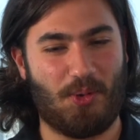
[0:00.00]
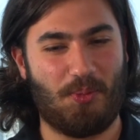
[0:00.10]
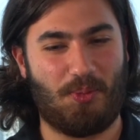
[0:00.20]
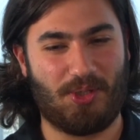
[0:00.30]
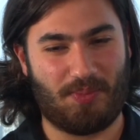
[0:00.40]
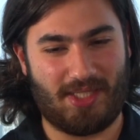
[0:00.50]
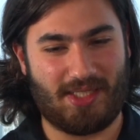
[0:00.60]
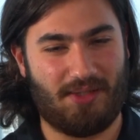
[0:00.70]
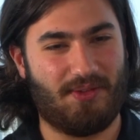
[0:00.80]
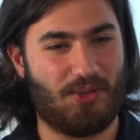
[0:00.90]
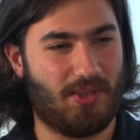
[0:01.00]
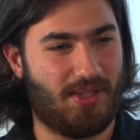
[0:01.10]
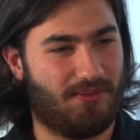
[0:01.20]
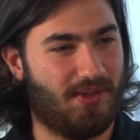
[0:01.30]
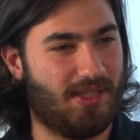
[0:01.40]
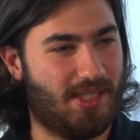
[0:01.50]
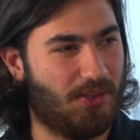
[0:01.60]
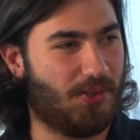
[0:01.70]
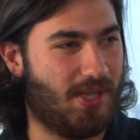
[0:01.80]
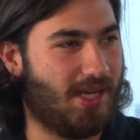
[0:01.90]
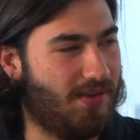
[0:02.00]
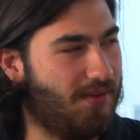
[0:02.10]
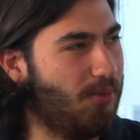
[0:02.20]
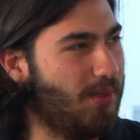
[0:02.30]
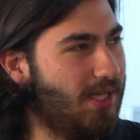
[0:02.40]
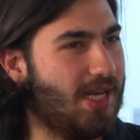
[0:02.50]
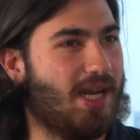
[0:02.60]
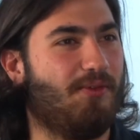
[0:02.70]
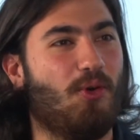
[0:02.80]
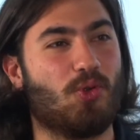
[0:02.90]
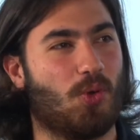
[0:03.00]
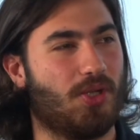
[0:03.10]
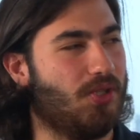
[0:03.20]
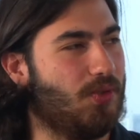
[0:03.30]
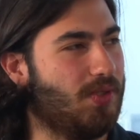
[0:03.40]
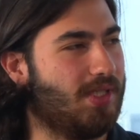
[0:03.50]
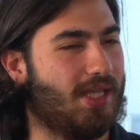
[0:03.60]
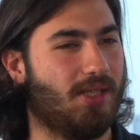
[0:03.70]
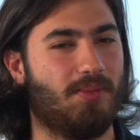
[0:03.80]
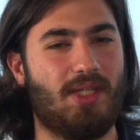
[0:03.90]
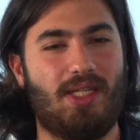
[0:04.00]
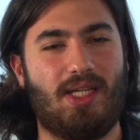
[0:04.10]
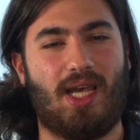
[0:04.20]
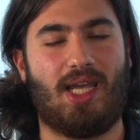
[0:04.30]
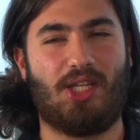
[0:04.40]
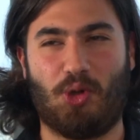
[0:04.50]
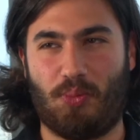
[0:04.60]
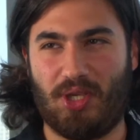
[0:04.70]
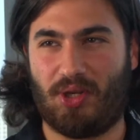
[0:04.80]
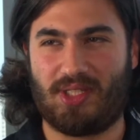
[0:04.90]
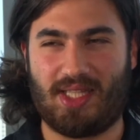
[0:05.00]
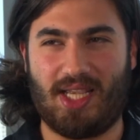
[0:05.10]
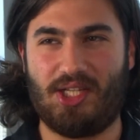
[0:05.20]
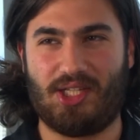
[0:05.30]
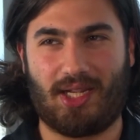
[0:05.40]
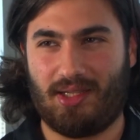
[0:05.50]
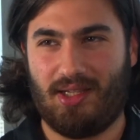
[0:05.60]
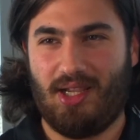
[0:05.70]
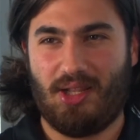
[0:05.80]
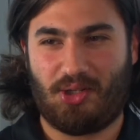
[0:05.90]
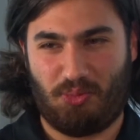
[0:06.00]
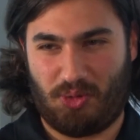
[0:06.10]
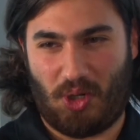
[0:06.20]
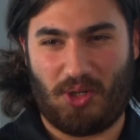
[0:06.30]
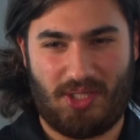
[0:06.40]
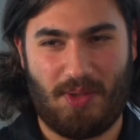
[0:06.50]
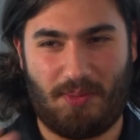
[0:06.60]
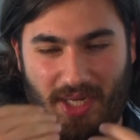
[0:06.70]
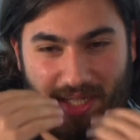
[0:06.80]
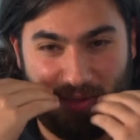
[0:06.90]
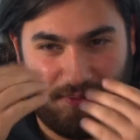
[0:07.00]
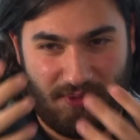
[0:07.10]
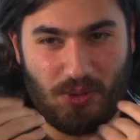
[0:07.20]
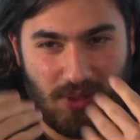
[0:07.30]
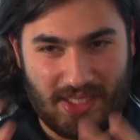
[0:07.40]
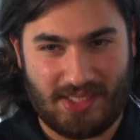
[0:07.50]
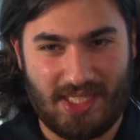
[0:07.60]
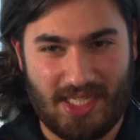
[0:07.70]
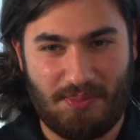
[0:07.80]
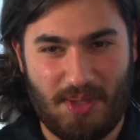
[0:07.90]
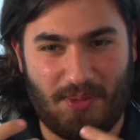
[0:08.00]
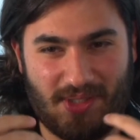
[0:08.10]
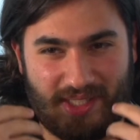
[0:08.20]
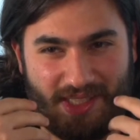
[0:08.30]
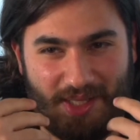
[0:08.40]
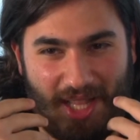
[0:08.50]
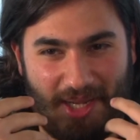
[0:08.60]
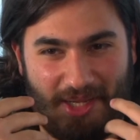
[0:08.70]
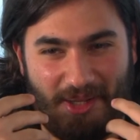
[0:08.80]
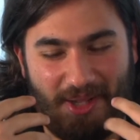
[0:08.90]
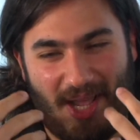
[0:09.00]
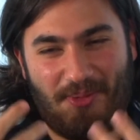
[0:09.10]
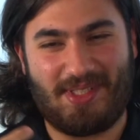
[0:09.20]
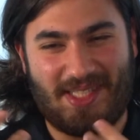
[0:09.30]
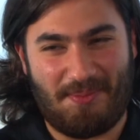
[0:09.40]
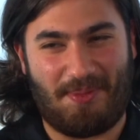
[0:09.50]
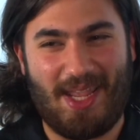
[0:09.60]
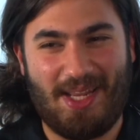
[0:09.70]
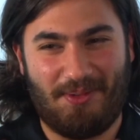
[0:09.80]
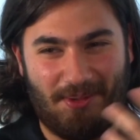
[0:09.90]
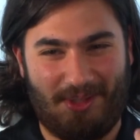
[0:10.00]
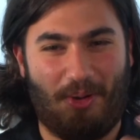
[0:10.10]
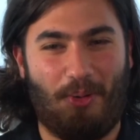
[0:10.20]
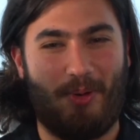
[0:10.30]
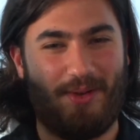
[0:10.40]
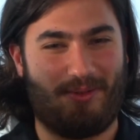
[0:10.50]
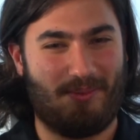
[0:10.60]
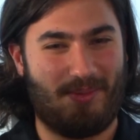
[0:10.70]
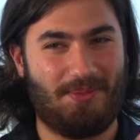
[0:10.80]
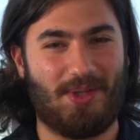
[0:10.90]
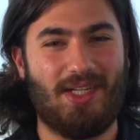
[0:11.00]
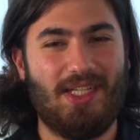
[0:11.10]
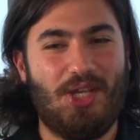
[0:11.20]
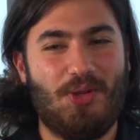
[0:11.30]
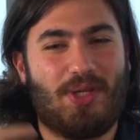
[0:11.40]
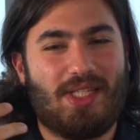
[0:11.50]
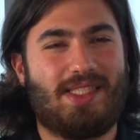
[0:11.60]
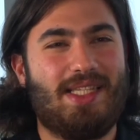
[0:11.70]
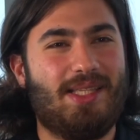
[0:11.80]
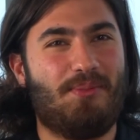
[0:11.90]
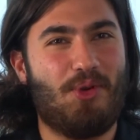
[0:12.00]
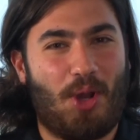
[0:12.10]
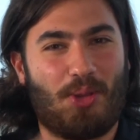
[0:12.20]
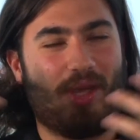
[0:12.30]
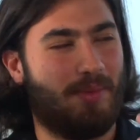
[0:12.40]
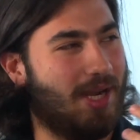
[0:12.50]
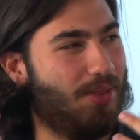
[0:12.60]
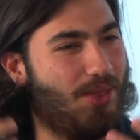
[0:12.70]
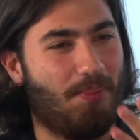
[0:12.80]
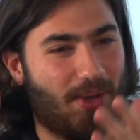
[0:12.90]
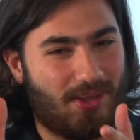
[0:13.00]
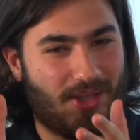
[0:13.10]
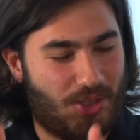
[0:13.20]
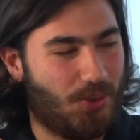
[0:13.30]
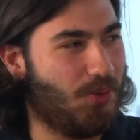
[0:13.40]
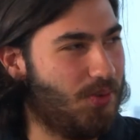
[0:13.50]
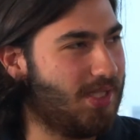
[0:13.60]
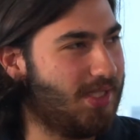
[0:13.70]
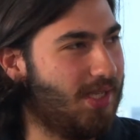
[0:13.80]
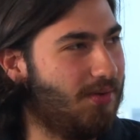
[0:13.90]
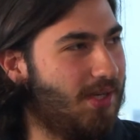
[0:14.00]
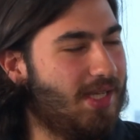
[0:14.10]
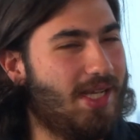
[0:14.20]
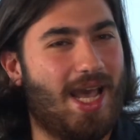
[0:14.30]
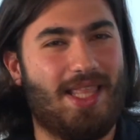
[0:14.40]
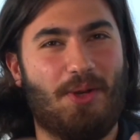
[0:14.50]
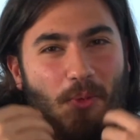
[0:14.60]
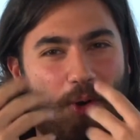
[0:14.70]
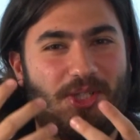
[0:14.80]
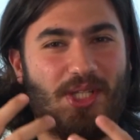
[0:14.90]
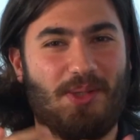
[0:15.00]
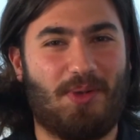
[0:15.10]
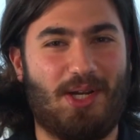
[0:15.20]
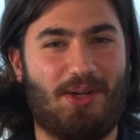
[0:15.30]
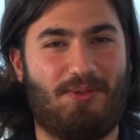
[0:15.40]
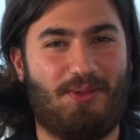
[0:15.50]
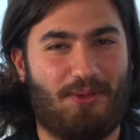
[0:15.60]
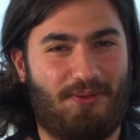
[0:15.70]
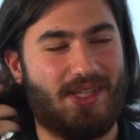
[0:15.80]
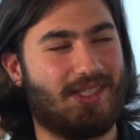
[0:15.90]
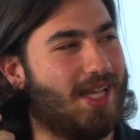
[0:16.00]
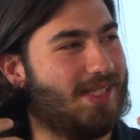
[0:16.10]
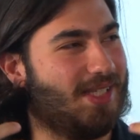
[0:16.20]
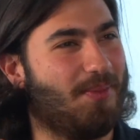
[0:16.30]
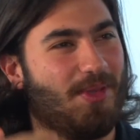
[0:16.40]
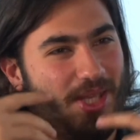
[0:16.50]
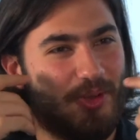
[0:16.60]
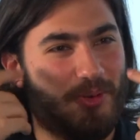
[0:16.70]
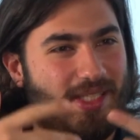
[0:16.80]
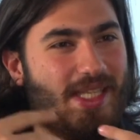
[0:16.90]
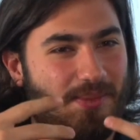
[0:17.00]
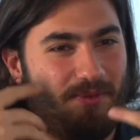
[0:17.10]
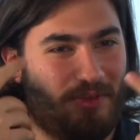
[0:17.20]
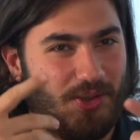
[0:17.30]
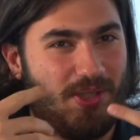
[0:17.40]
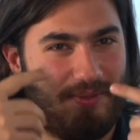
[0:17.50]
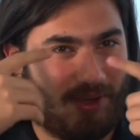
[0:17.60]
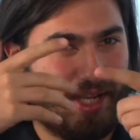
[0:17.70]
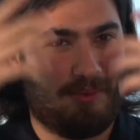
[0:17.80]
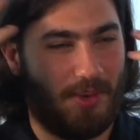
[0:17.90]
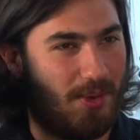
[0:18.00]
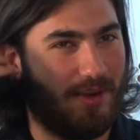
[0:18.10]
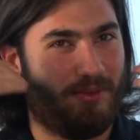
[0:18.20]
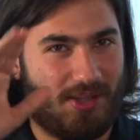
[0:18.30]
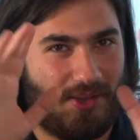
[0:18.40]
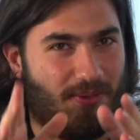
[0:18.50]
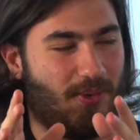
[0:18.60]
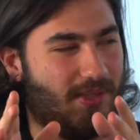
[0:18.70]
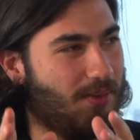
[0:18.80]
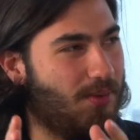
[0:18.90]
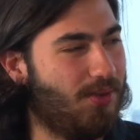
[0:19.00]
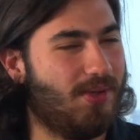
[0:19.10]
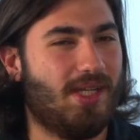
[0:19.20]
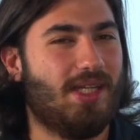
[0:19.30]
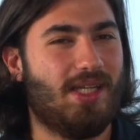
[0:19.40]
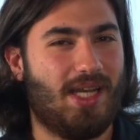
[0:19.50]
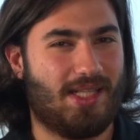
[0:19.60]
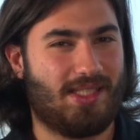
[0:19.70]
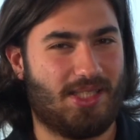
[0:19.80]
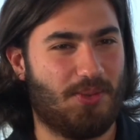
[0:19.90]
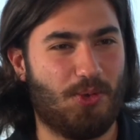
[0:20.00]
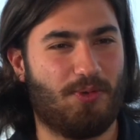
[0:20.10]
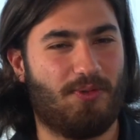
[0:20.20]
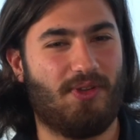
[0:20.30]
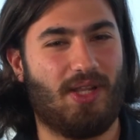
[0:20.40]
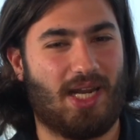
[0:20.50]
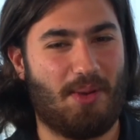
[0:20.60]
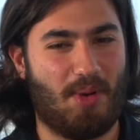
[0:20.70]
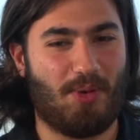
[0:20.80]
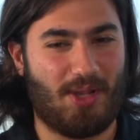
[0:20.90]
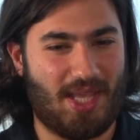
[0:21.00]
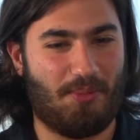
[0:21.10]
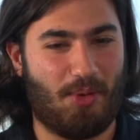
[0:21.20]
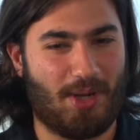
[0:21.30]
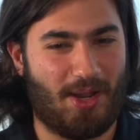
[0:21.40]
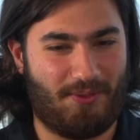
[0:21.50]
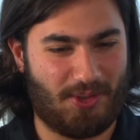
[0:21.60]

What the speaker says: push myself into a different territory that I've never been in, and I've always wanted to do stand-up. And being on stage, like talking to people, and then visually seeing people's, like, I don't want to say pain go away for a bit, but you can see them not think about anything but the joke you just said, right? And then watching them kind of, their face lights up, and you see them visually forget about whatever, and they're focusing with you. it's a beautiful feeling. And I remember at that moment I felt